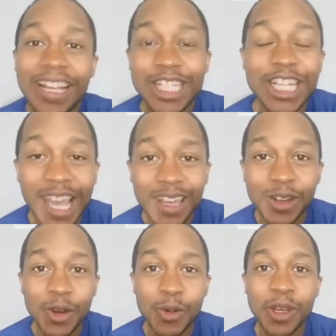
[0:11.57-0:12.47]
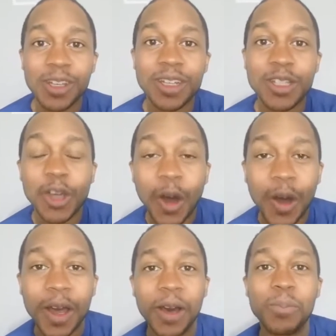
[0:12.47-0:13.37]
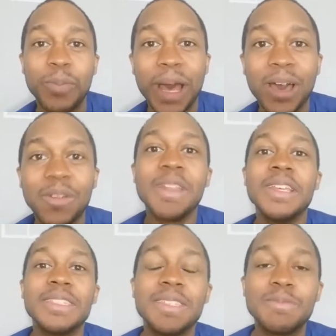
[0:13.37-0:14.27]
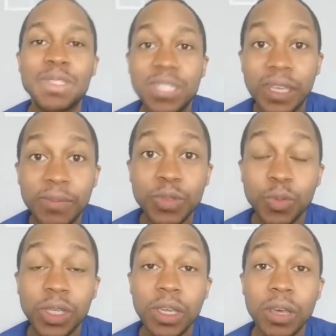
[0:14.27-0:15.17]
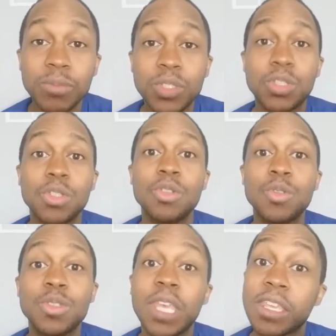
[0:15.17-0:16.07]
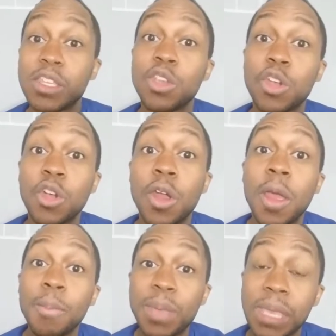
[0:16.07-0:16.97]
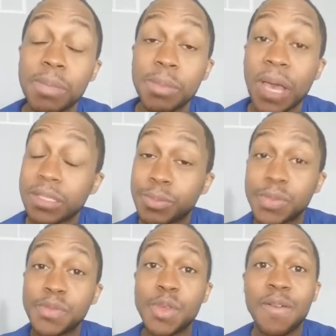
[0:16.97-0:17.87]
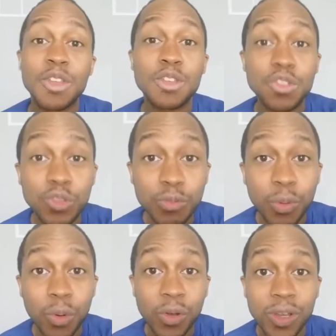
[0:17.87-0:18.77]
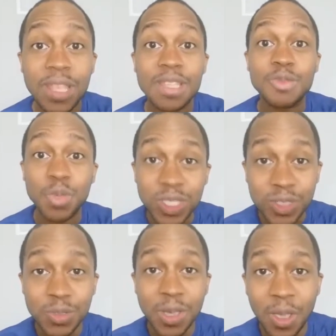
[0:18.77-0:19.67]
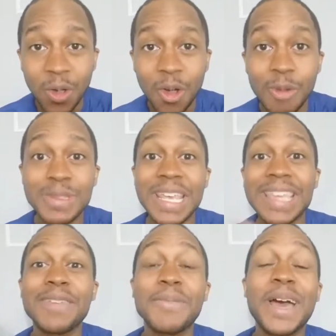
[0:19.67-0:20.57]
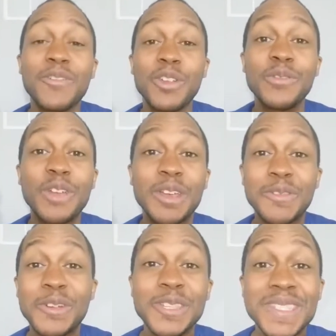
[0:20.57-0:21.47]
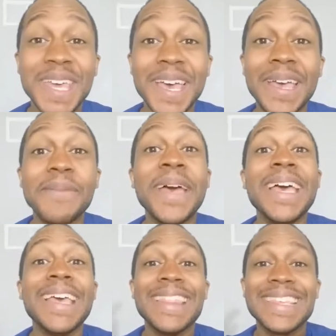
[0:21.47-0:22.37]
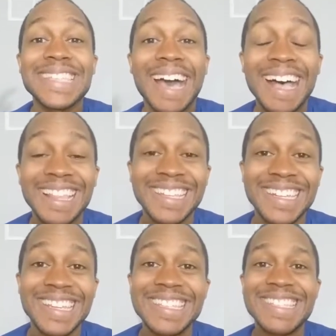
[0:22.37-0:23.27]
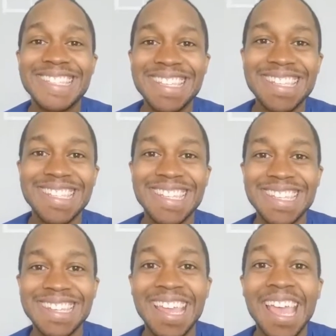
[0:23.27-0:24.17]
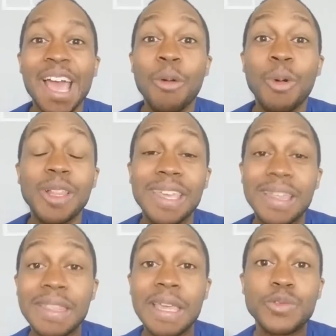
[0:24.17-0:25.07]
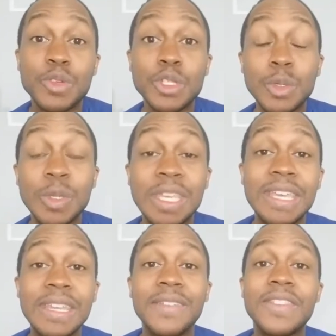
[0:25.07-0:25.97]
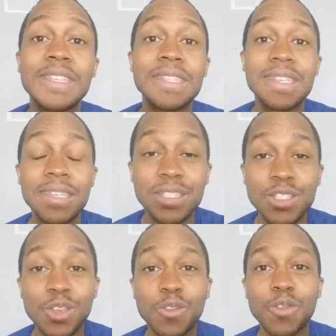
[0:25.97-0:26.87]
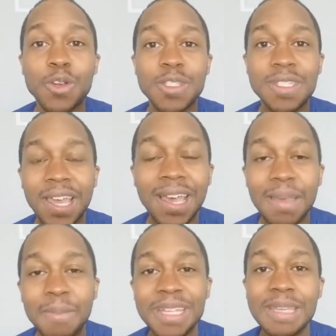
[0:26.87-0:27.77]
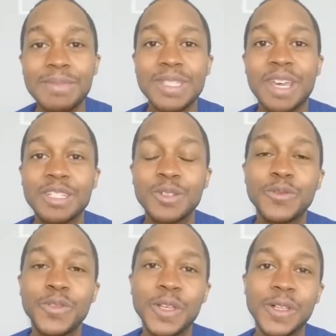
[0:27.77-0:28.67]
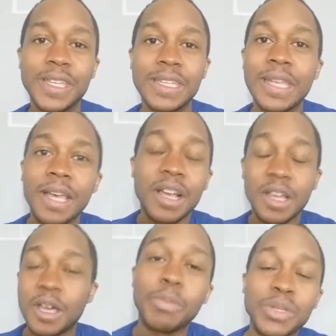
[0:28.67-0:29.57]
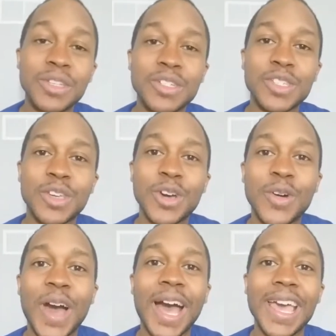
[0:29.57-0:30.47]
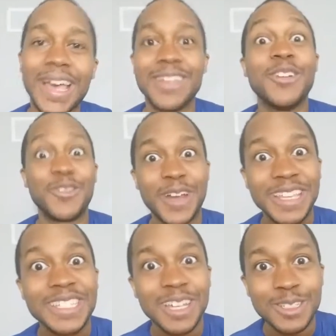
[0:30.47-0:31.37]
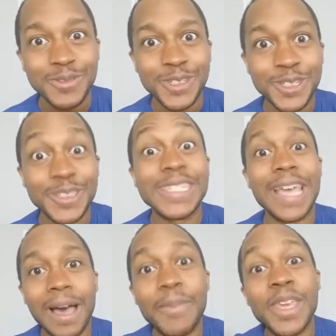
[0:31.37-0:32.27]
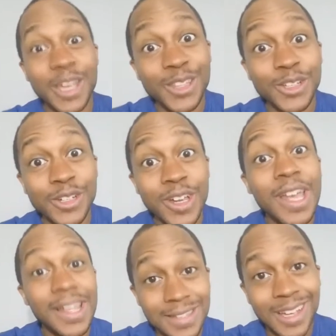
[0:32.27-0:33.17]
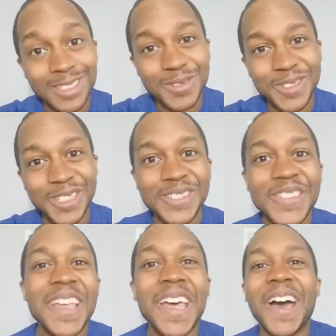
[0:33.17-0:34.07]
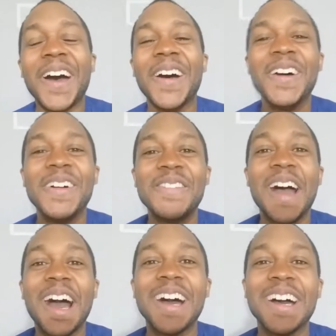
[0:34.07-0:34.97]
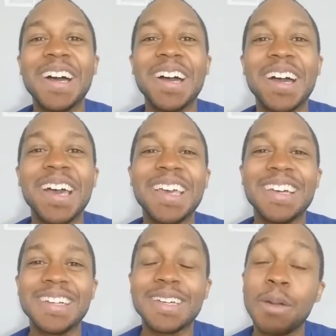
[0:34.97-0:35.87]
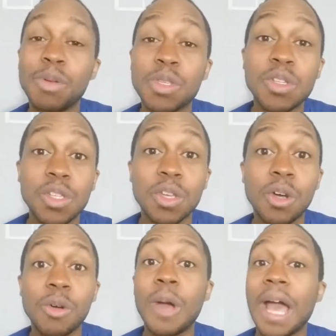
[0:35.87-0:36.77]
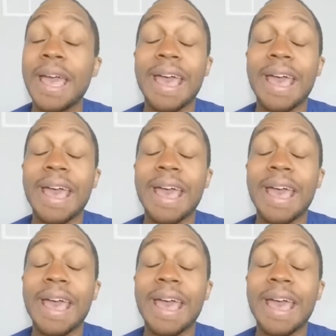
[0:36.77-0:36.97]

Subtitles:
channel, we are going to talk about some tips when it comes to taking your baby, possibly if you have a newborn, as we do at home, taking them out for the very first time this holiday season. Well, again, thanks for tuning in. If this is your first time, my name is Dr. Phil, and a couple years ago, I know, right, Dr. Phil? Yeah, I'm the other Dr. Phil. A couple years ago,